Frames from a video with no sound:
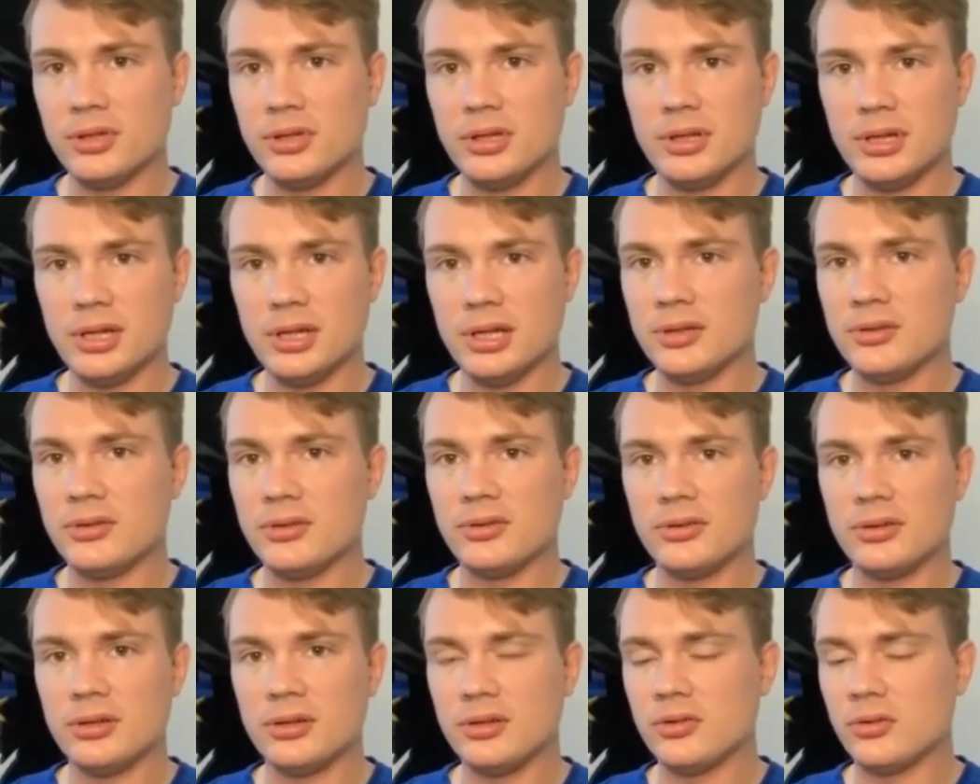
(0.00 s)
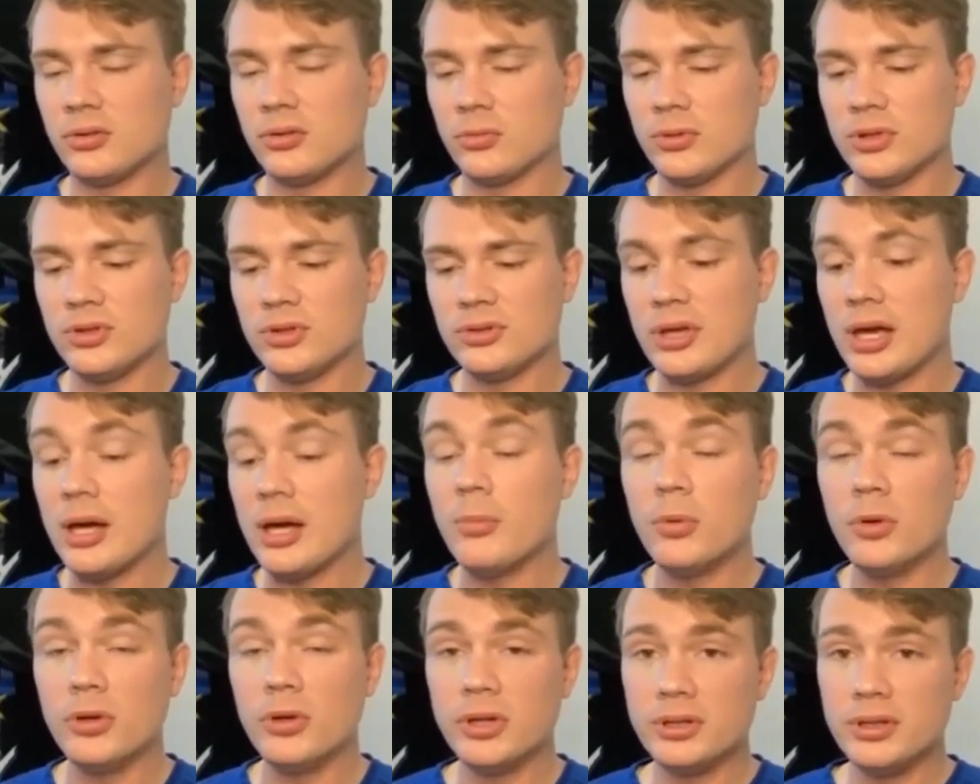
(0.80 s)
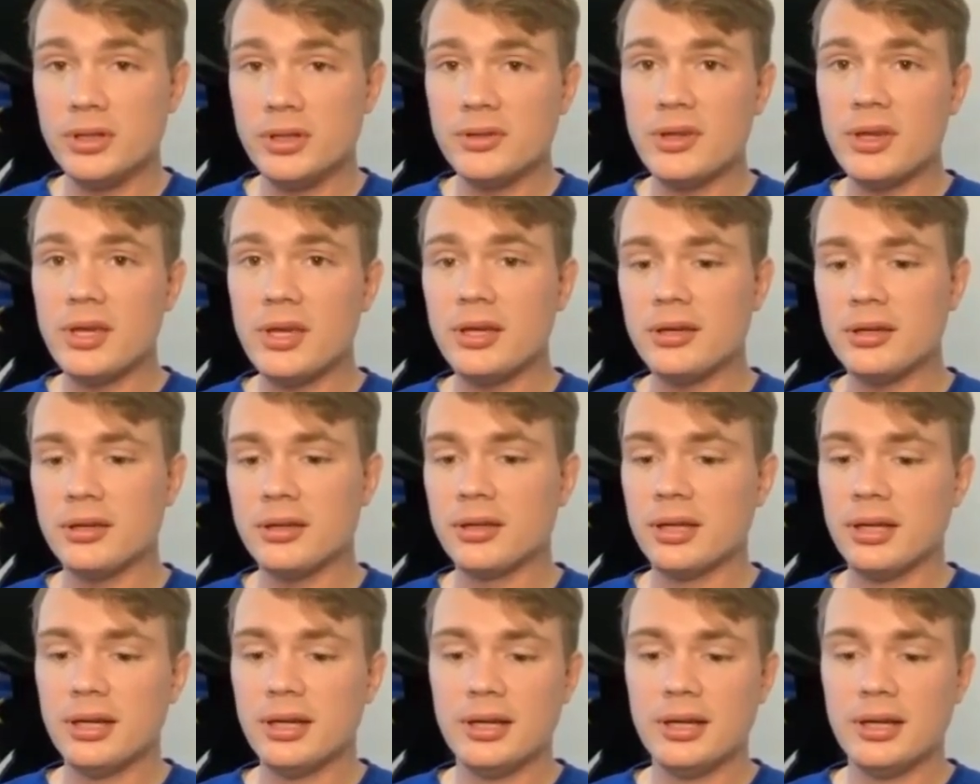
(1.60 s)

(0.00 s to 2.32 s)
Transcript: And it's it's a risk I'm willing to take.